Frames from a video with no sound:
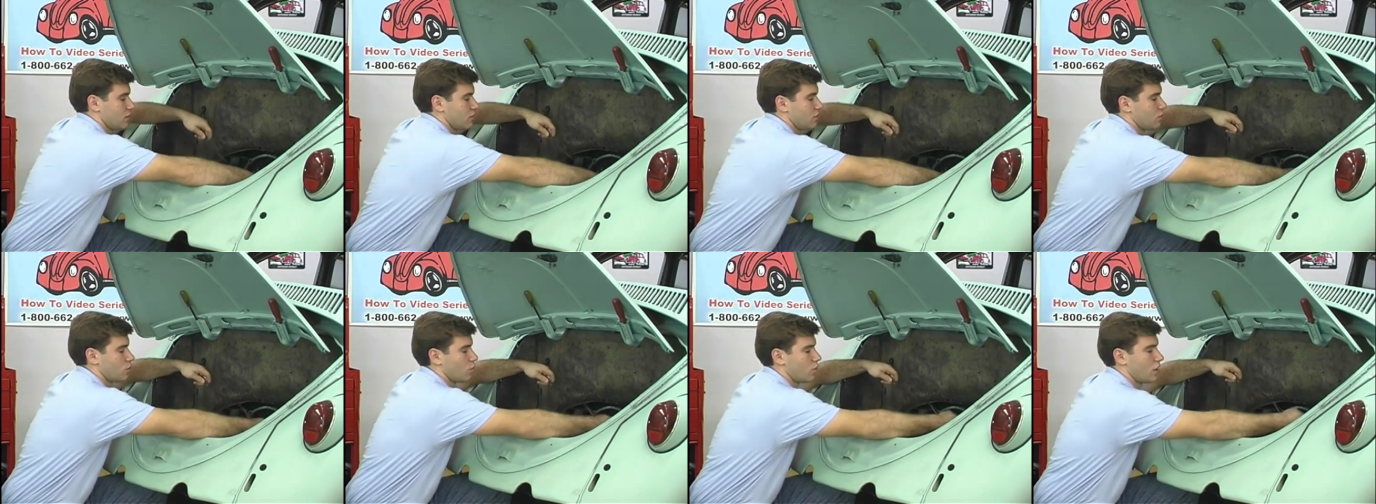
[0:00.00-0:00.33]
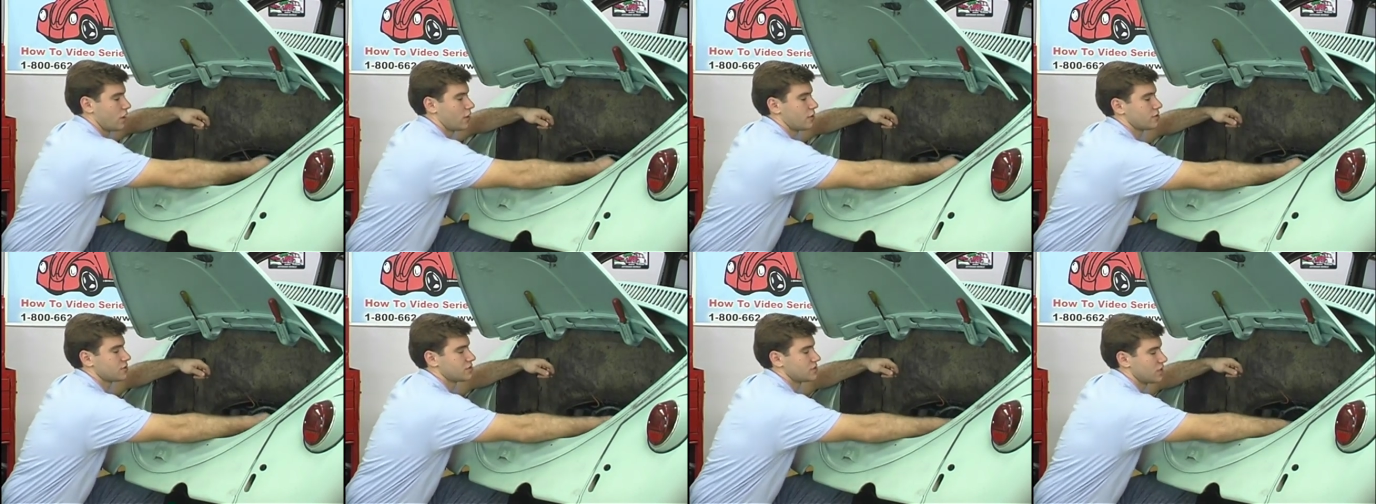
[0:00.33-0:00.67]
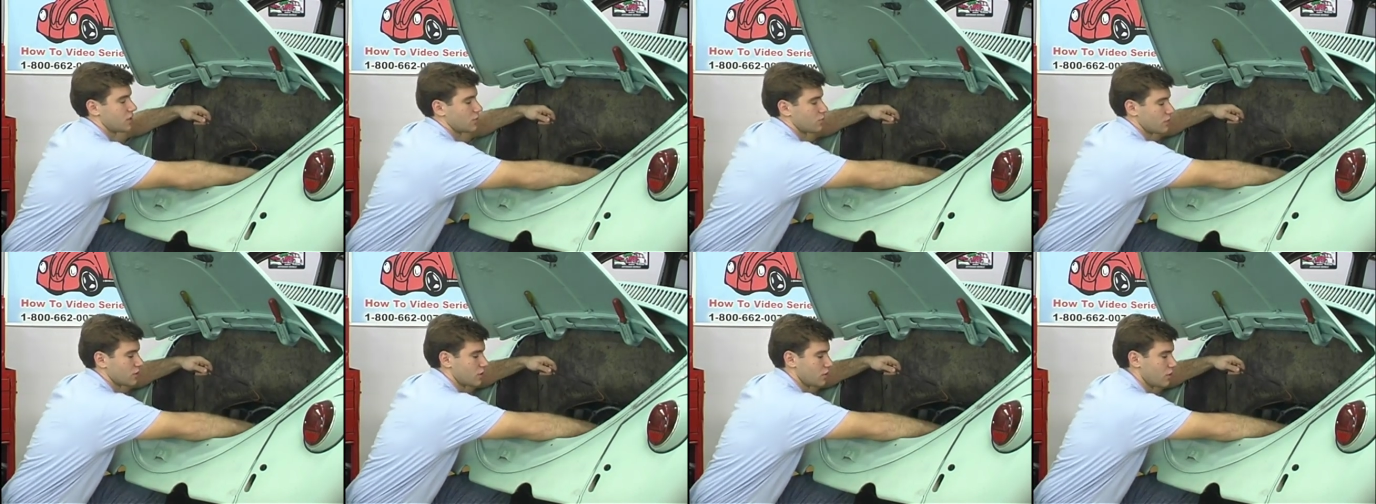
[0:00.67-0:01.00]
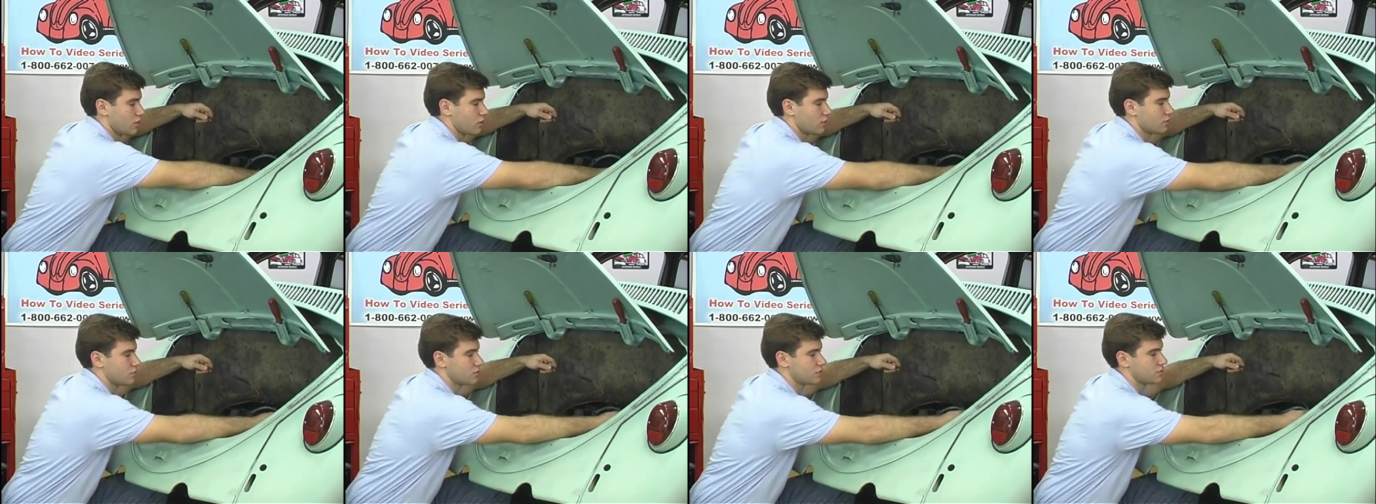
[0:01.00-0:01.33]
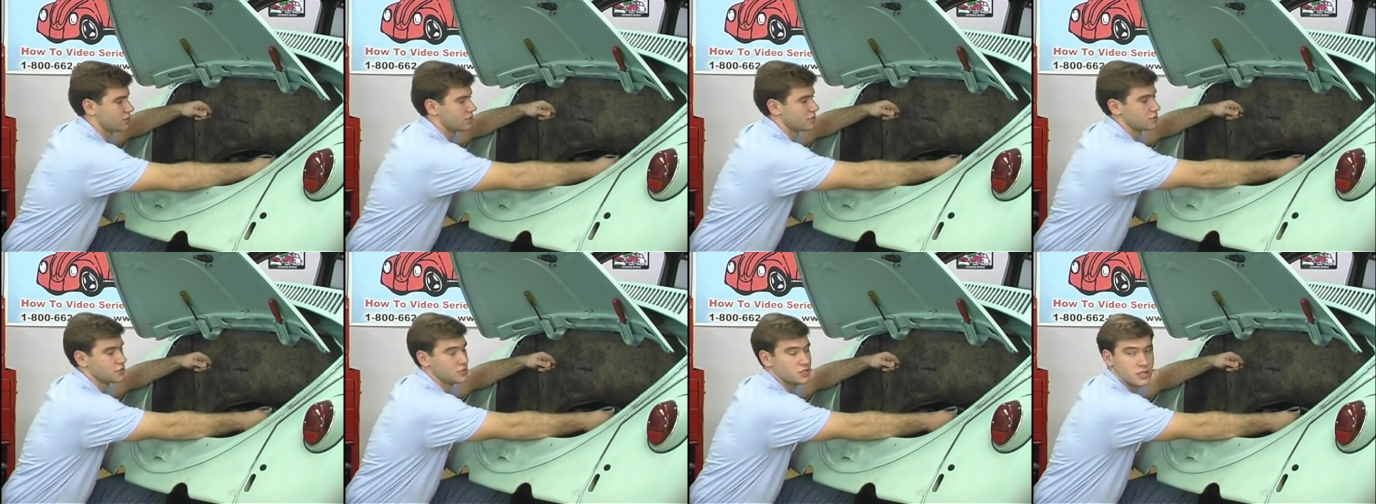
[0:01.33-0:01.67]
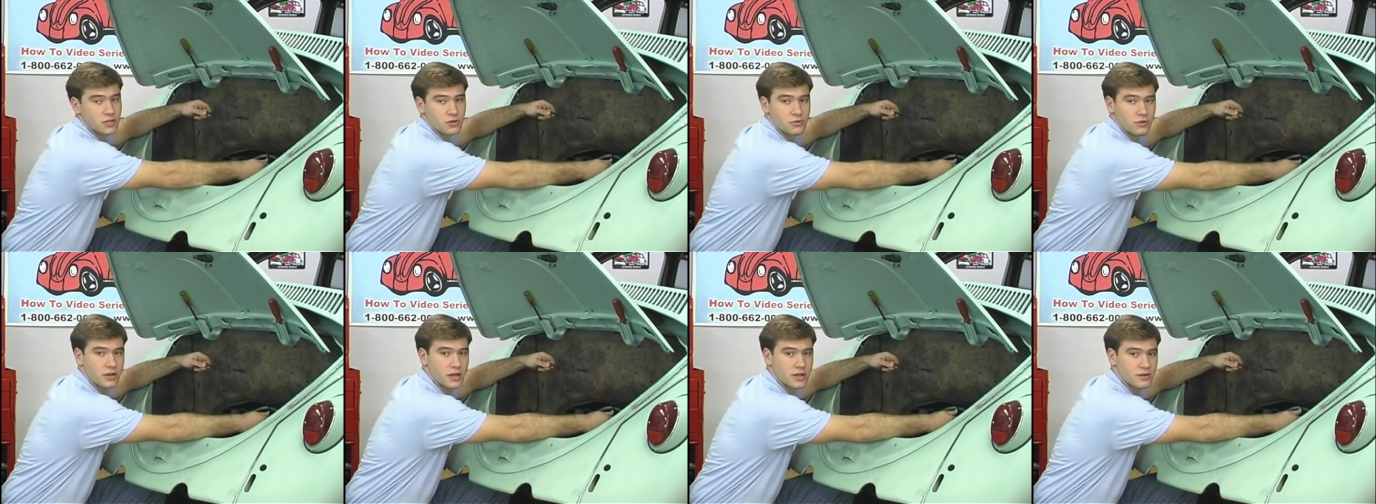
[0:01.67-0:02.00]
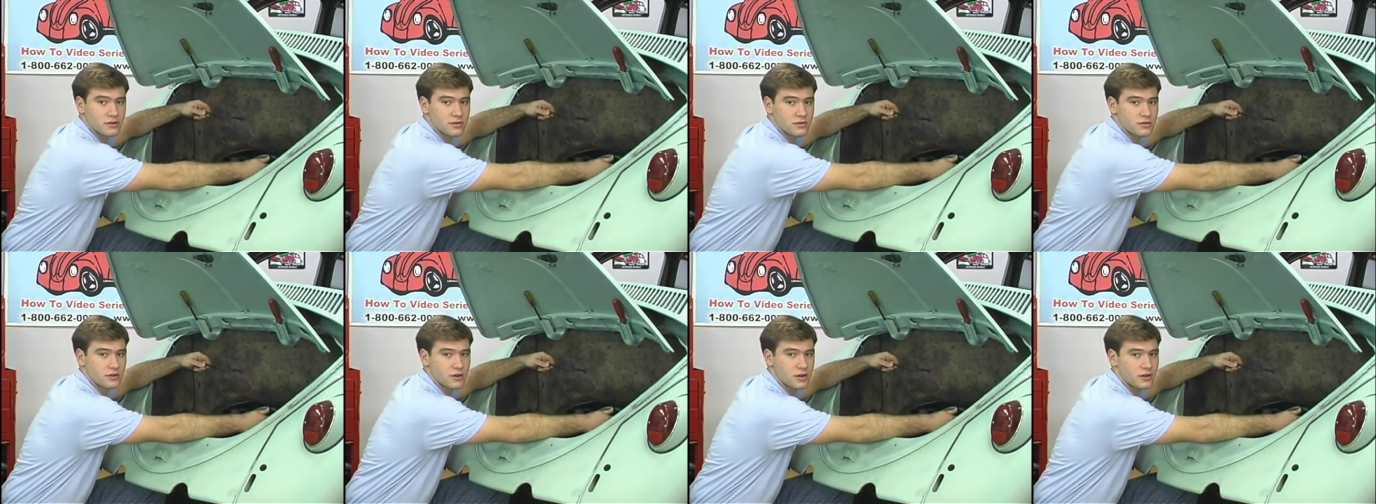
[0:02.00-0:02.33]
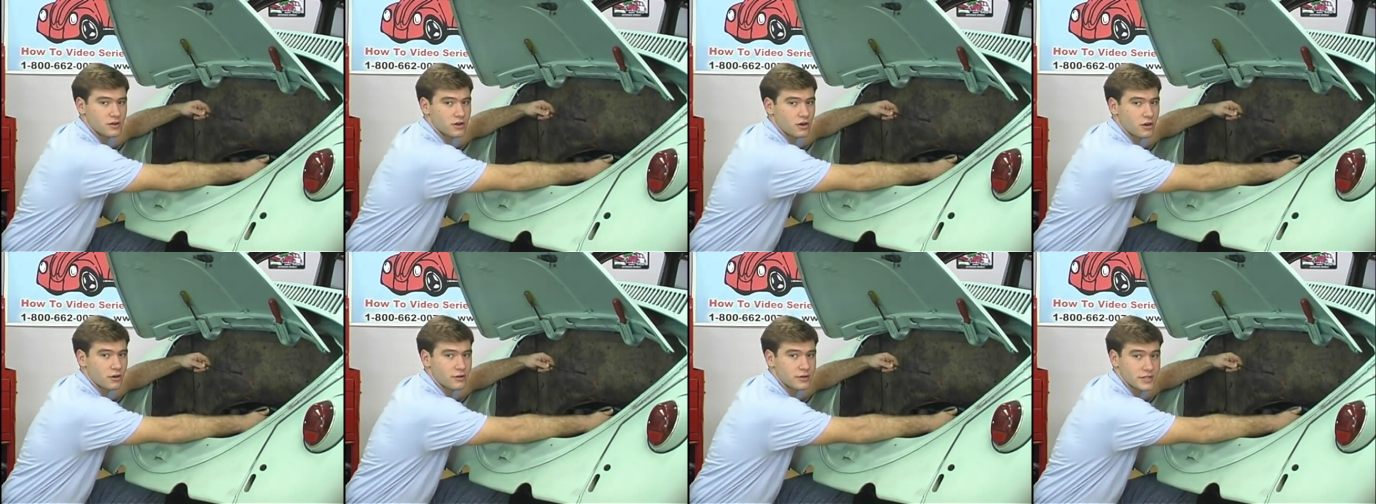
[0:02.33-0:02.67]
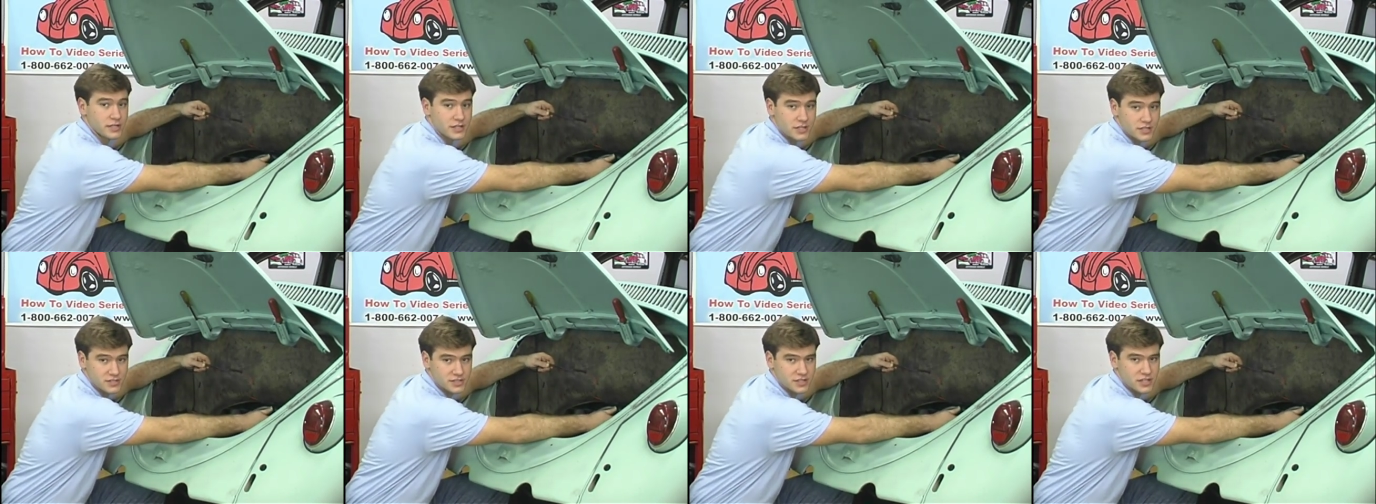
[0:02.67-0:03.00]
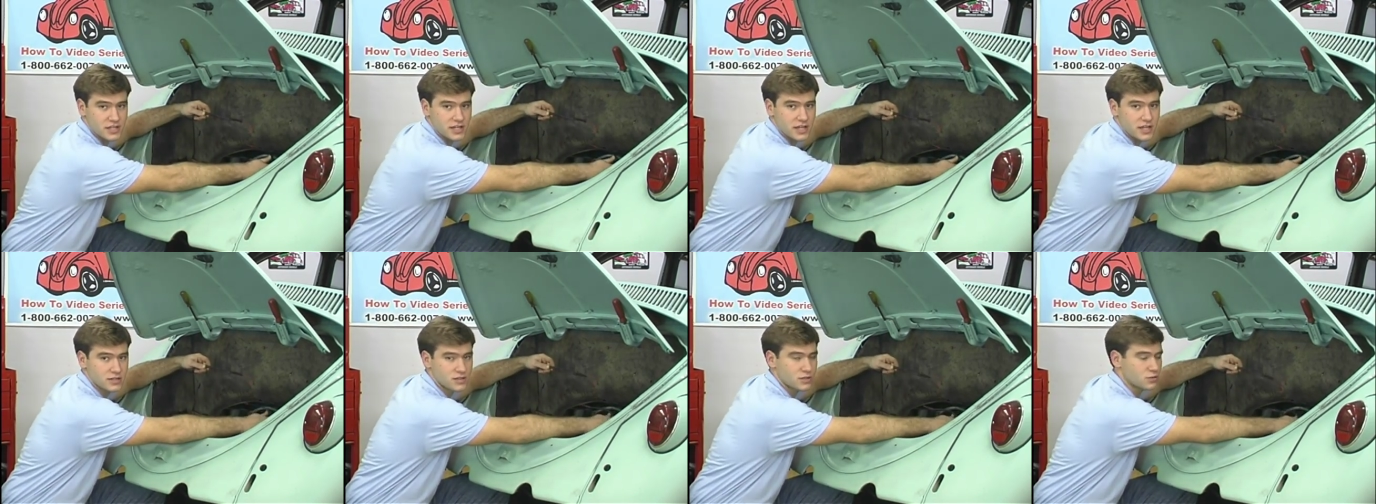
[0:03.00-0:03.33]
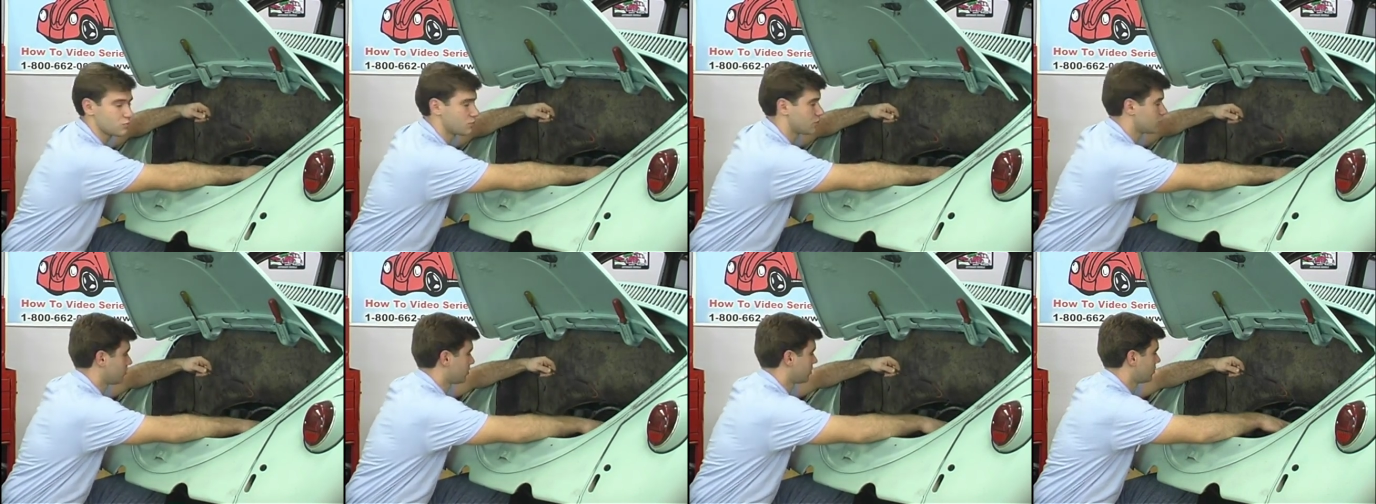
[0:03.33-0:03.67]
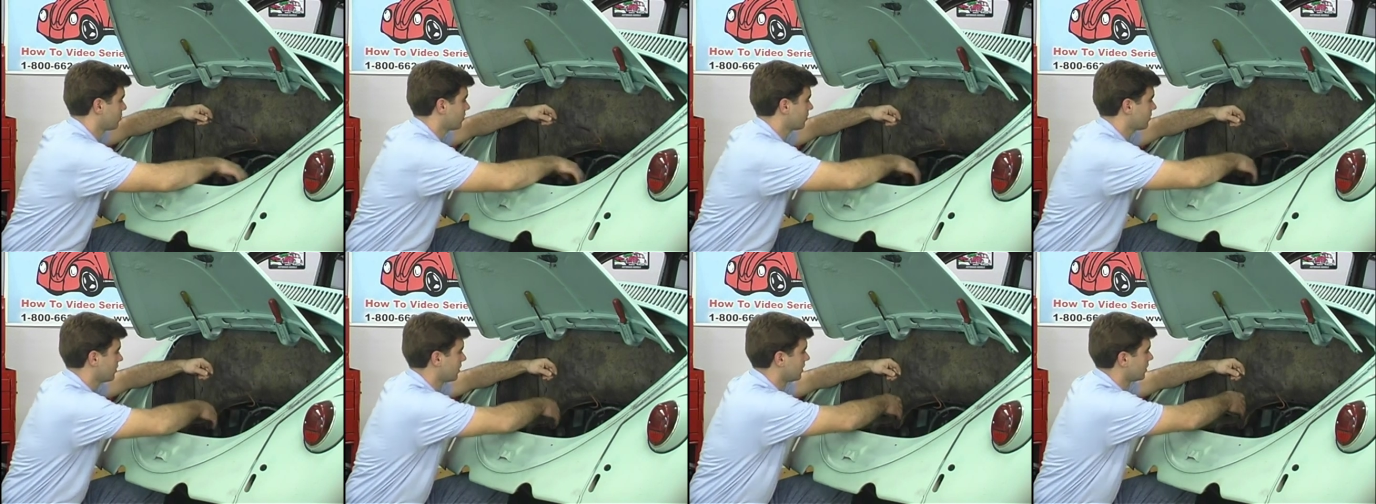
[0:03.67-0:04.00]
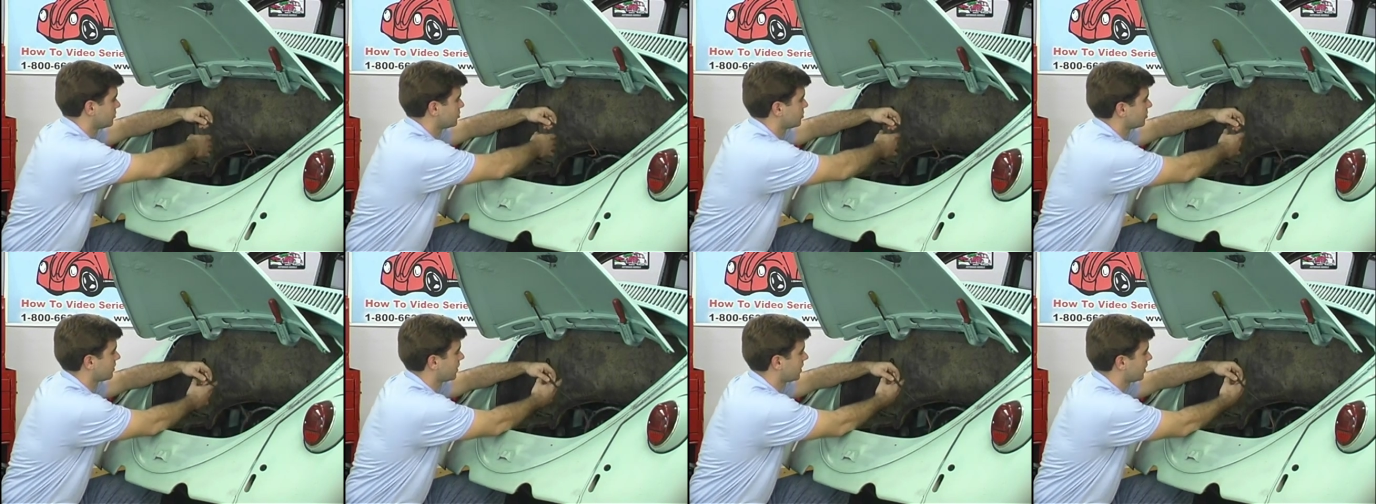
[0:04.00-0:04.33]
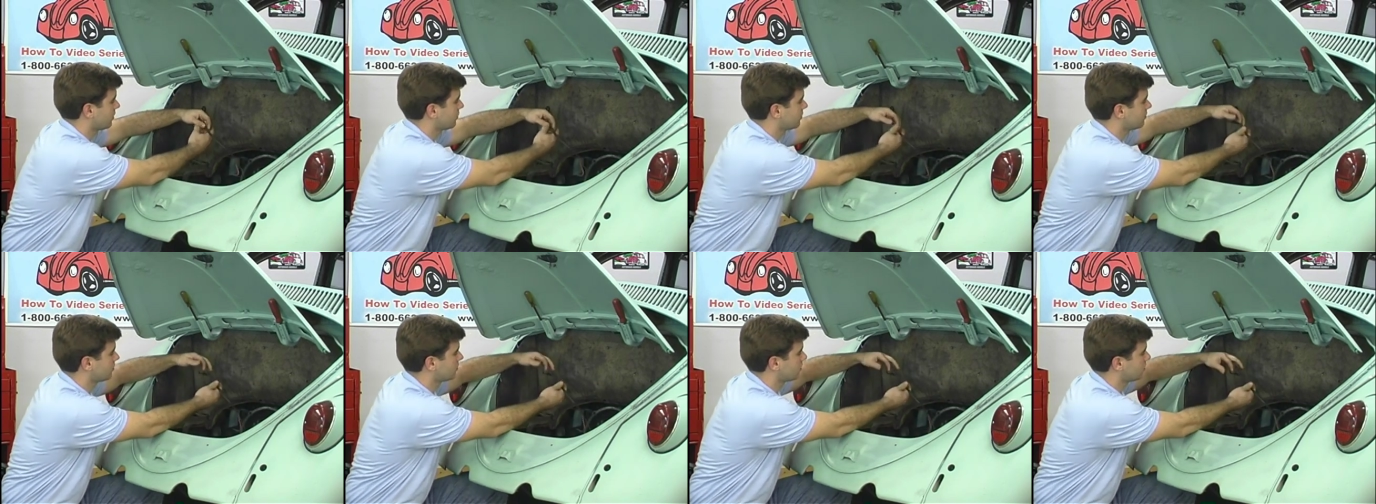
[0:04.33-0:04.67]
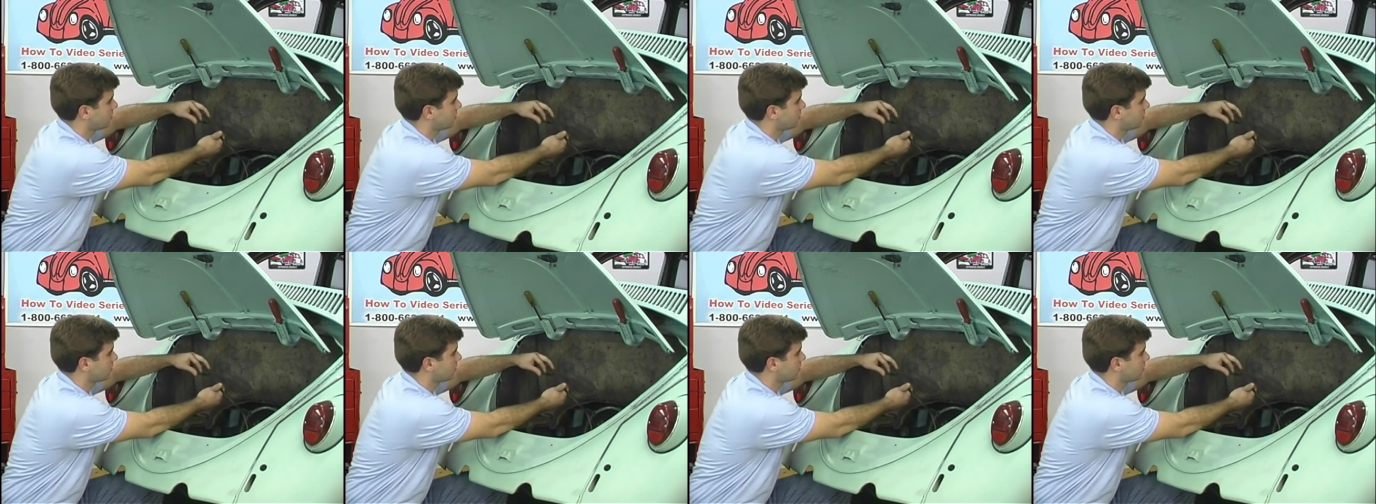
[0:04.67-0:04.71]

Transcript: The wires that would go to the generator are already disconnected when we took the engine out.